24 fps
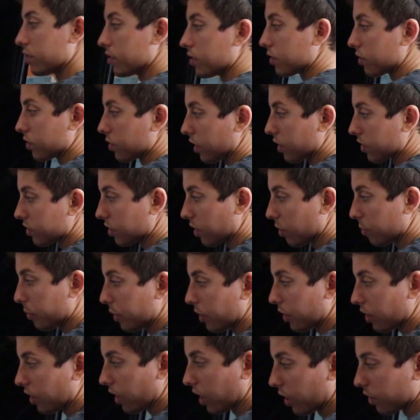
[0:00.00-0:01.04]
So that's going to be
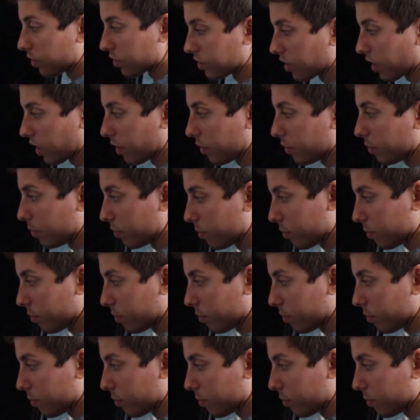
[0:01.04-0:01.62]
your outside